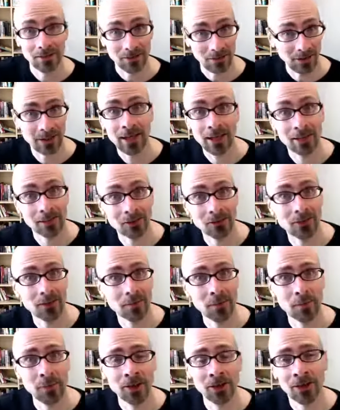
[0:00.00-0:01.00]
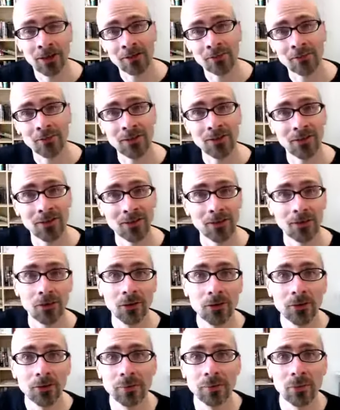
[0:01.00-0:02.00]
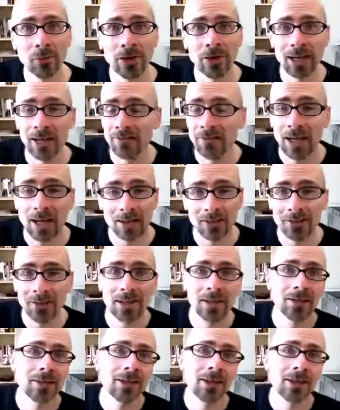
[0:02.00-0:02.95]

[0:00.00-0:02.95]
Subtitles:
again, Osama bin Laden was their golden boy in Afghanistan,